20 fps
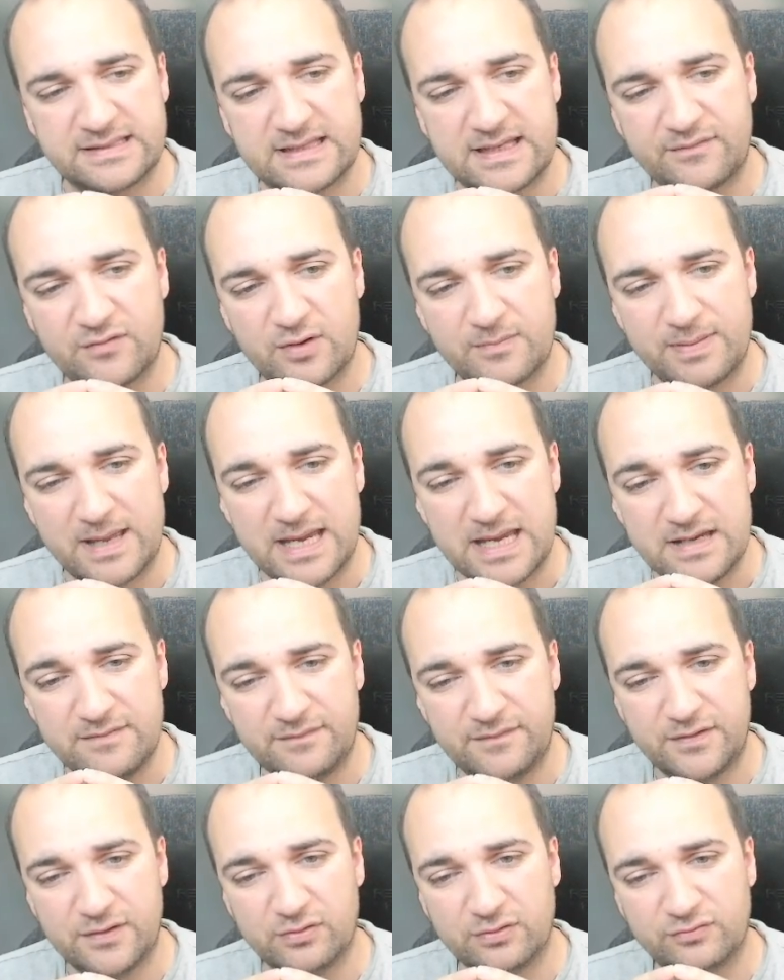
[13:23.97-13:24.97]
They've got
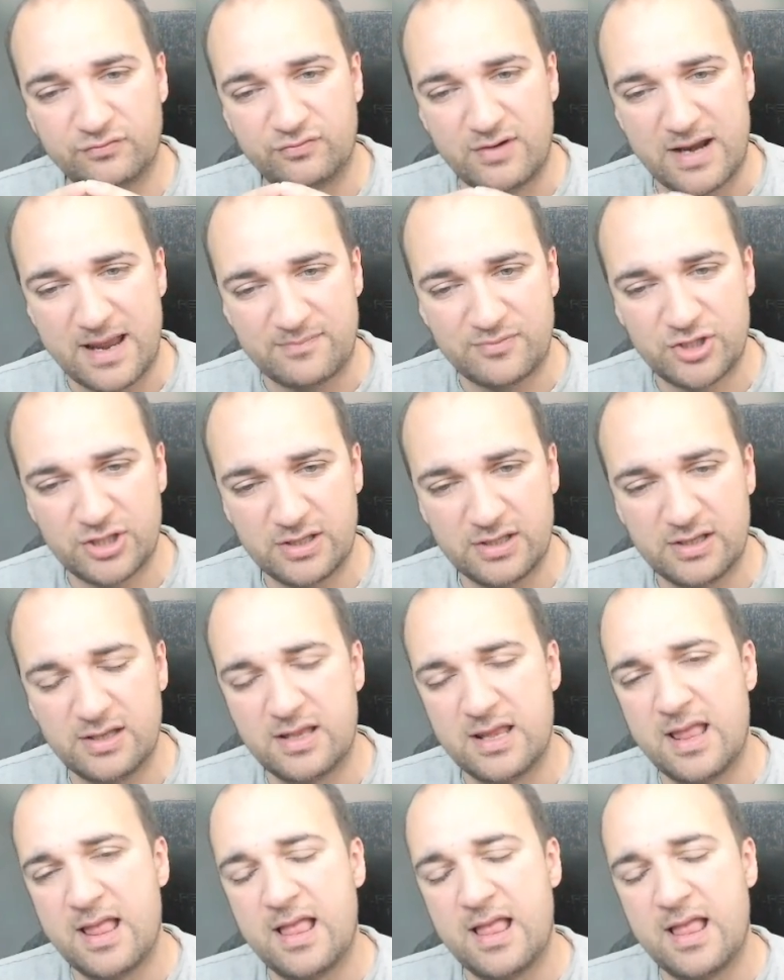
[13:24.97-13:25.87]
Pain-Fueled Rapture.